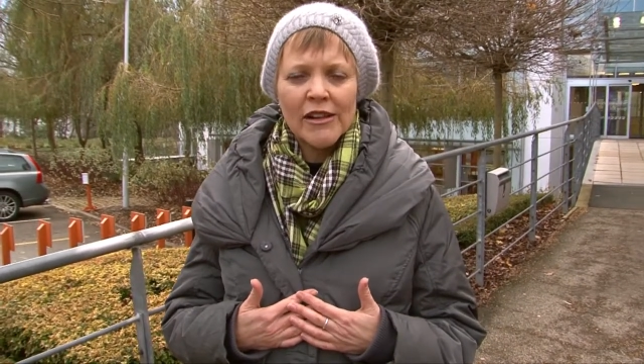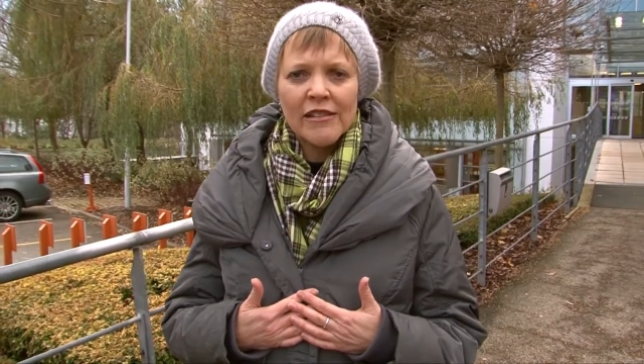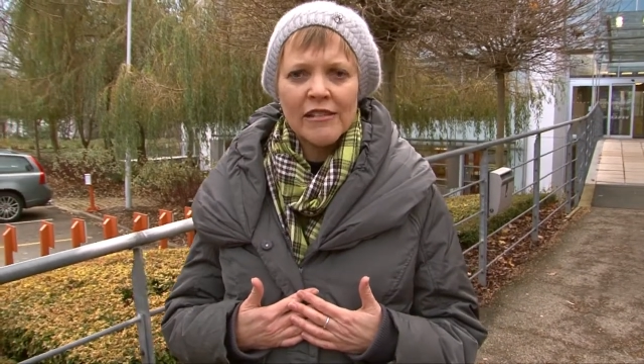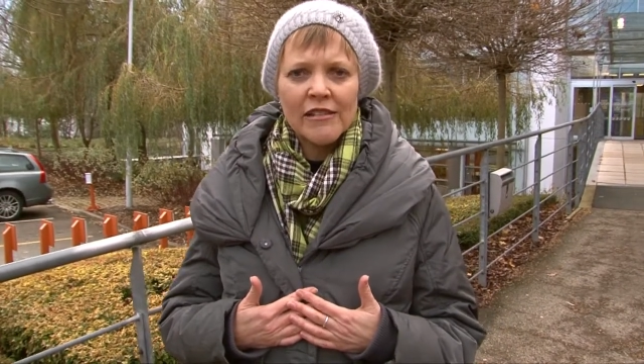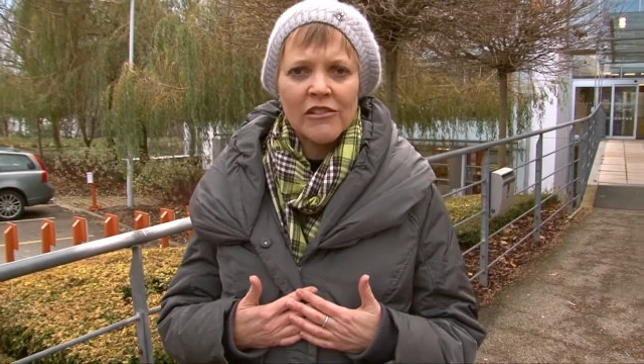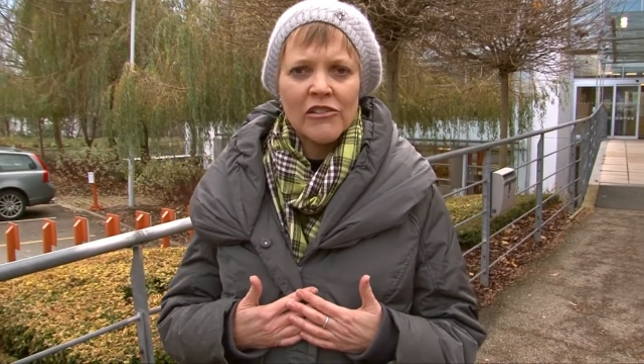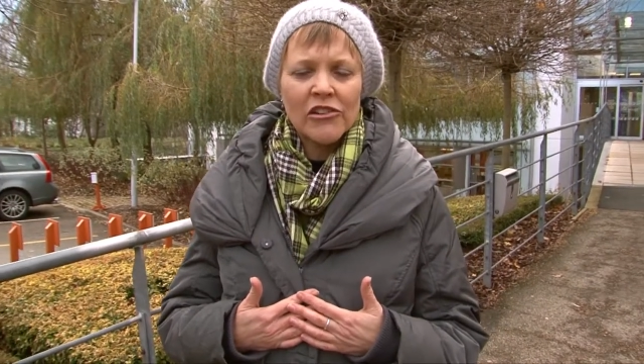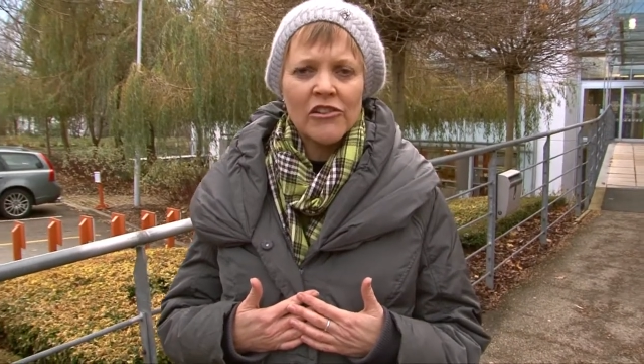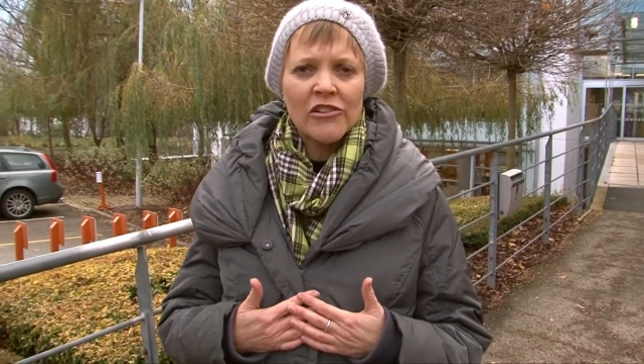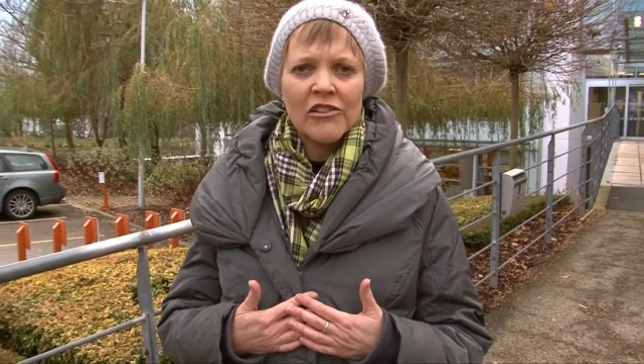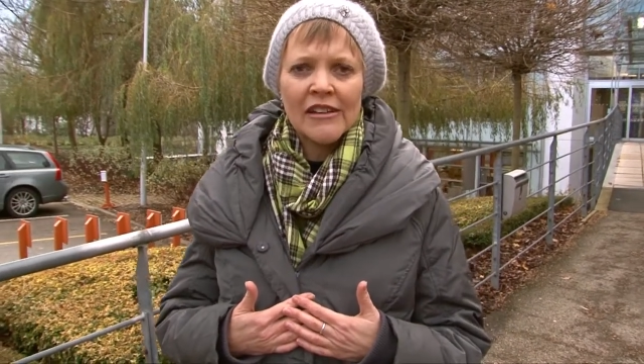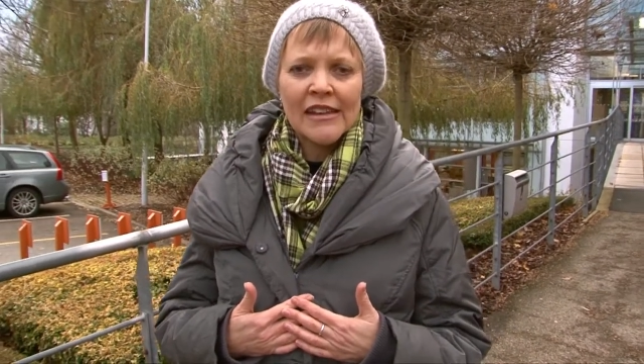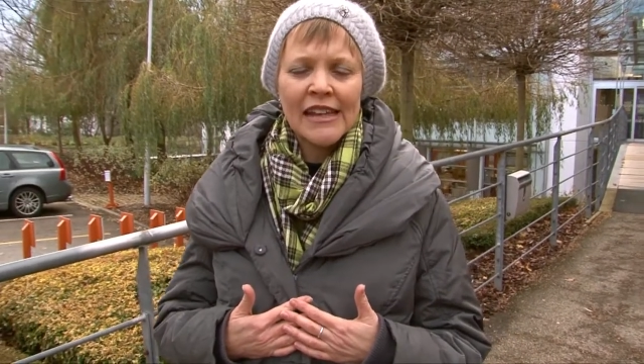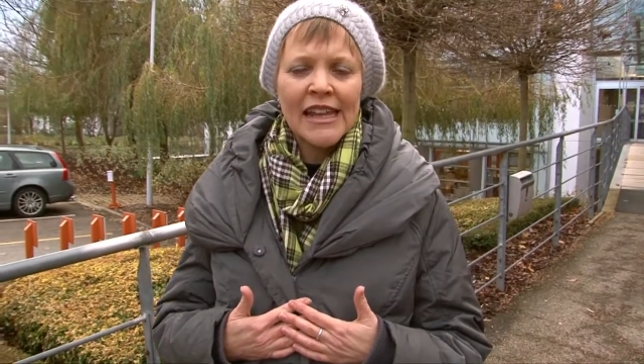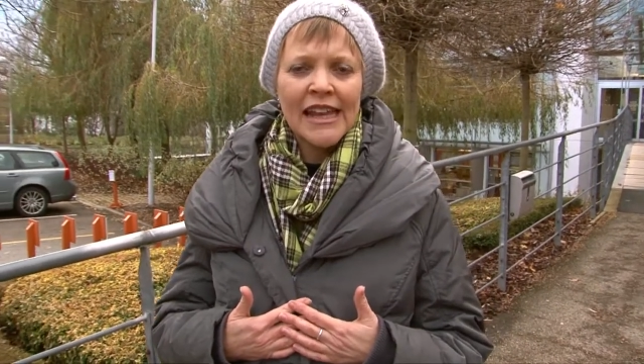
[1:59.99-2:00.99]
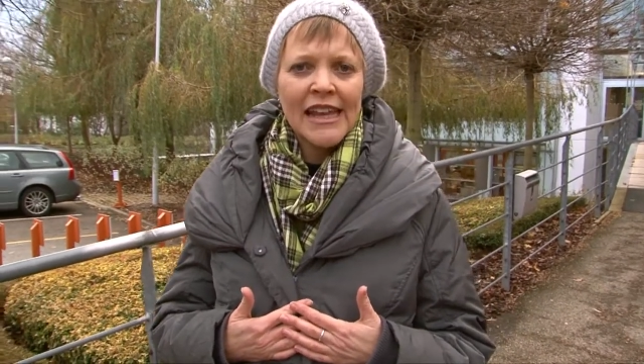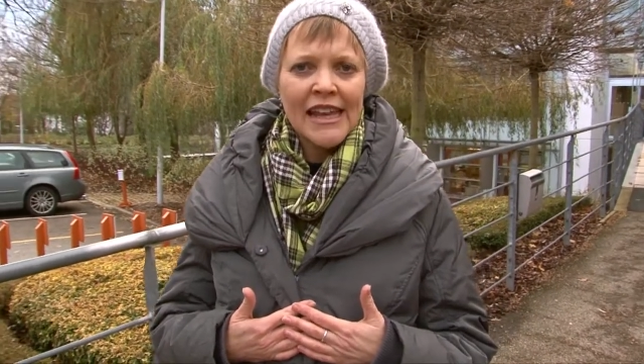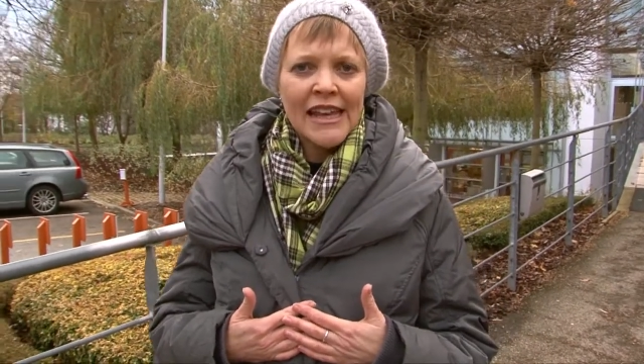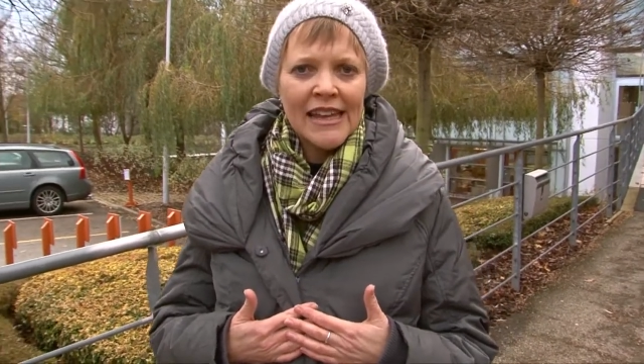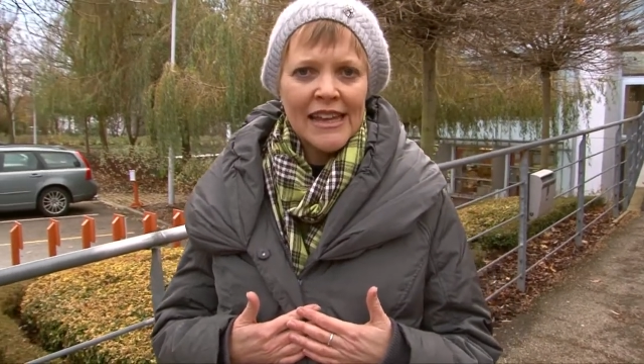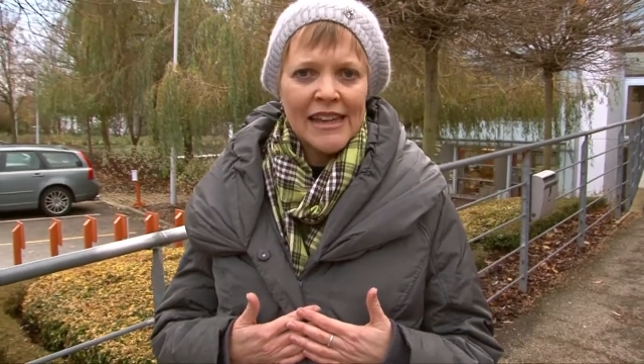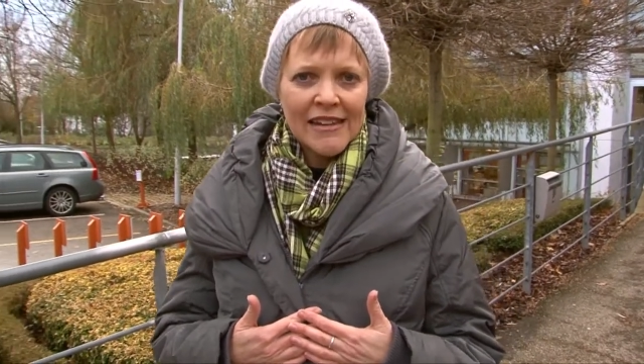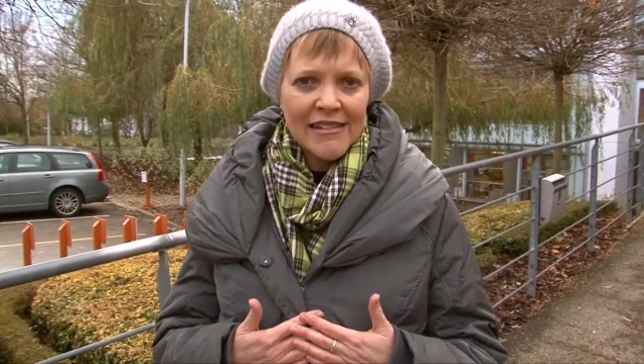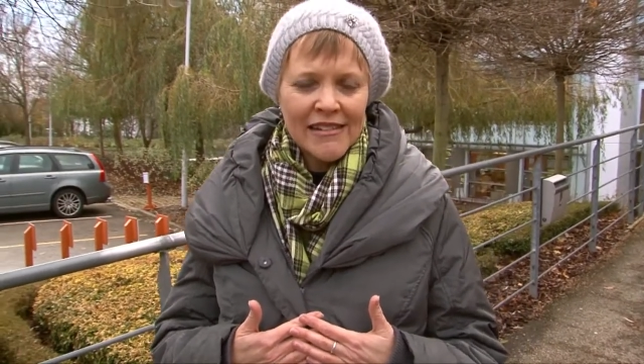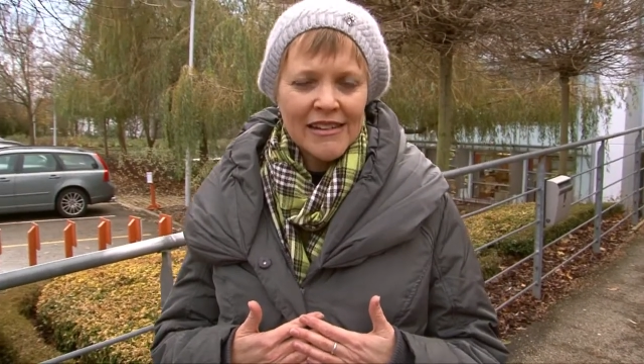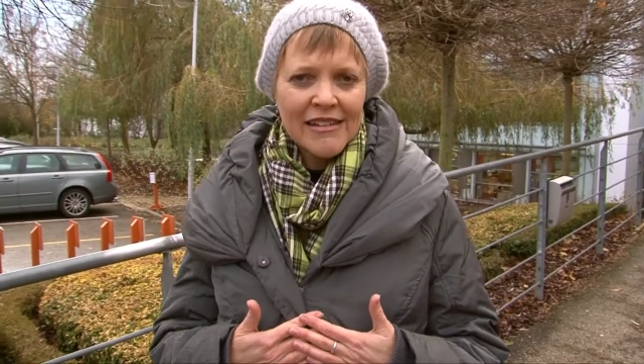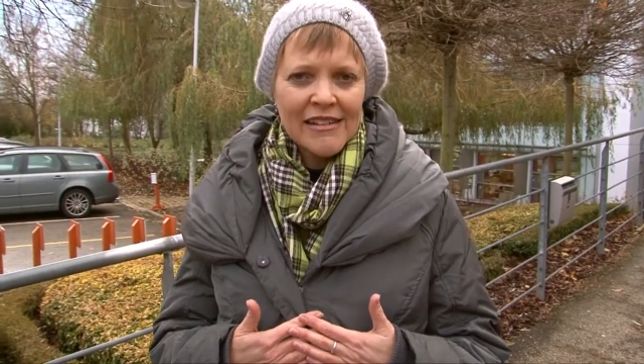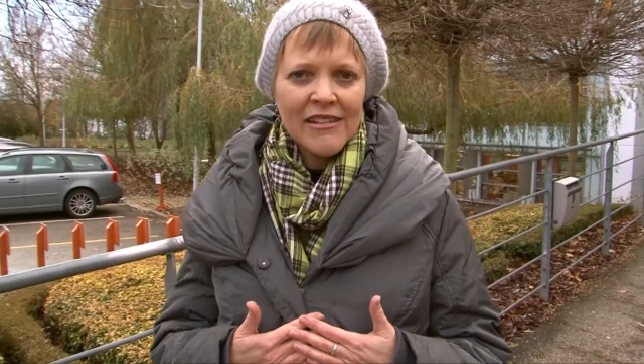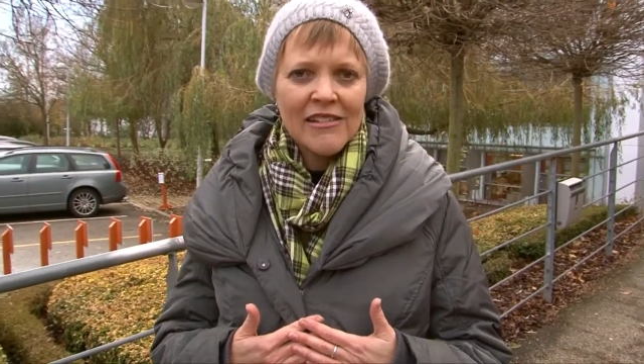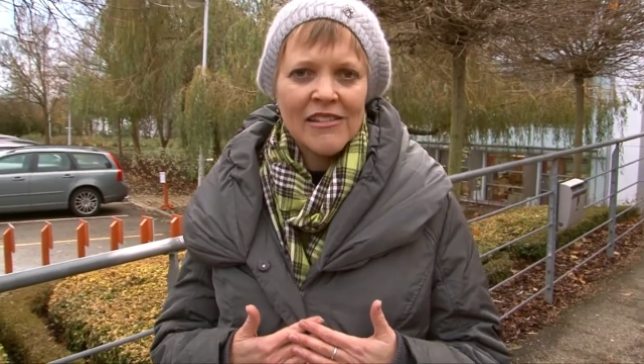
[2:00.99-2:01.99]
institution. In
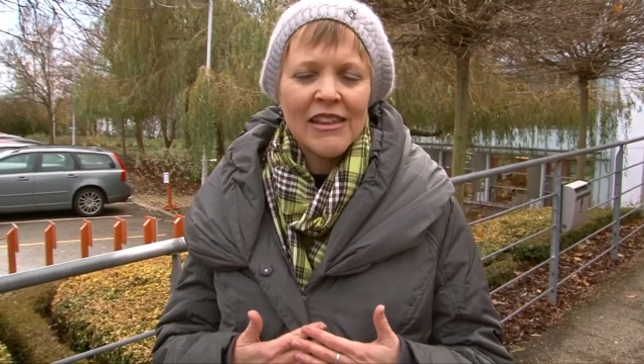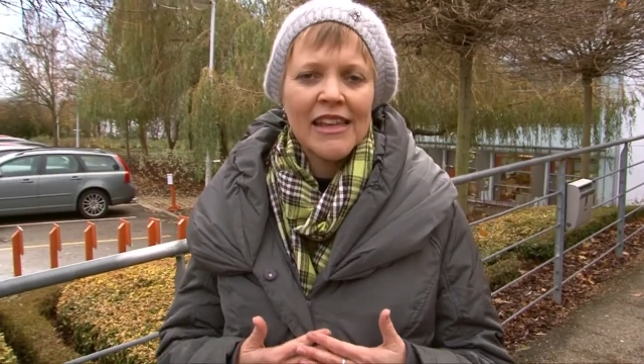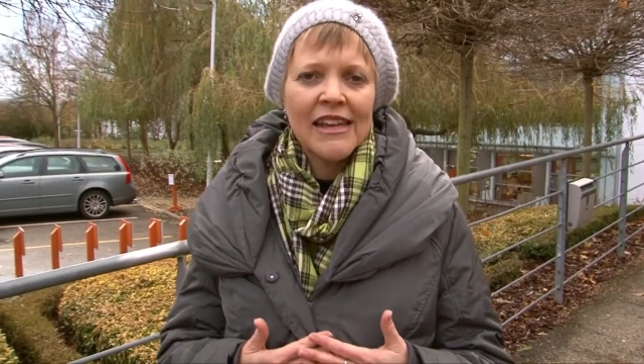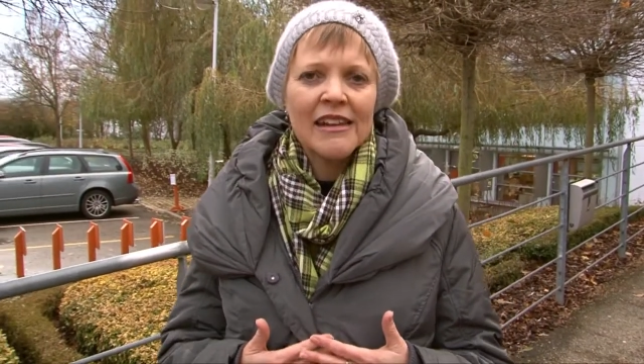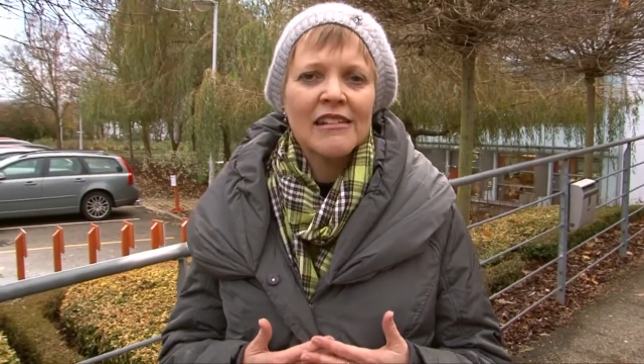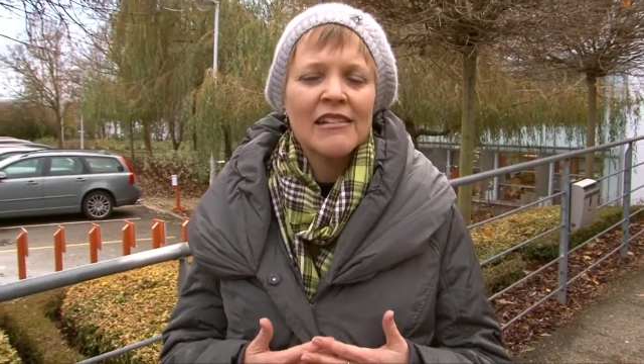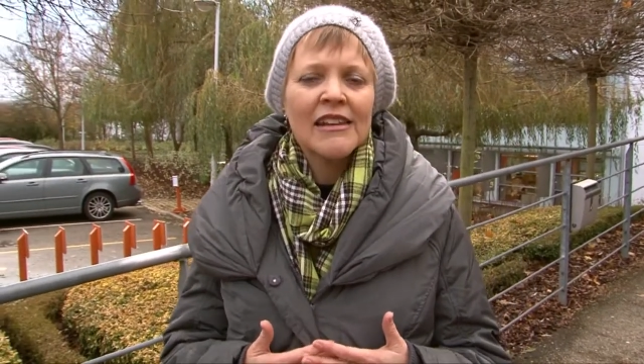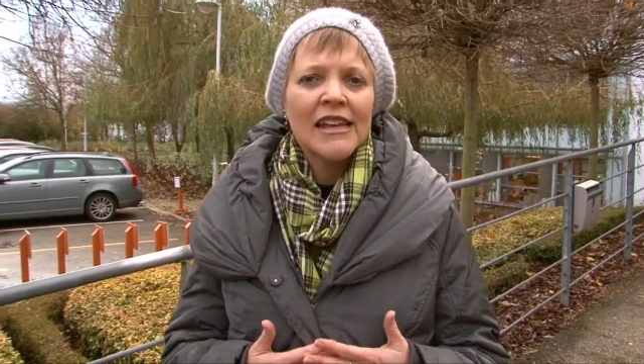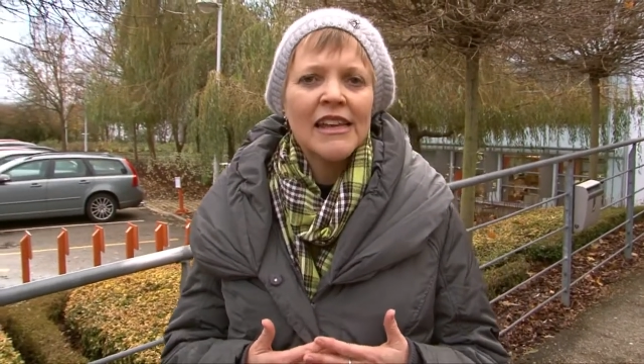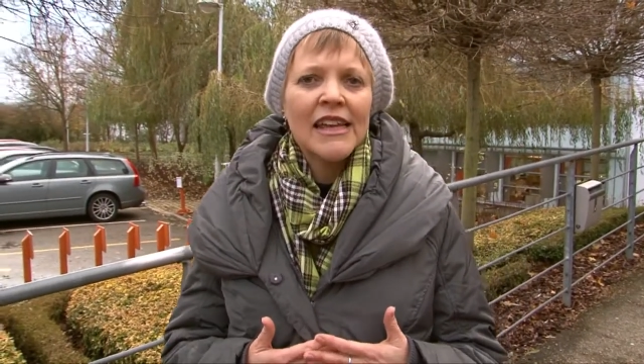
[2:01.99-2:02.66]
addition to that,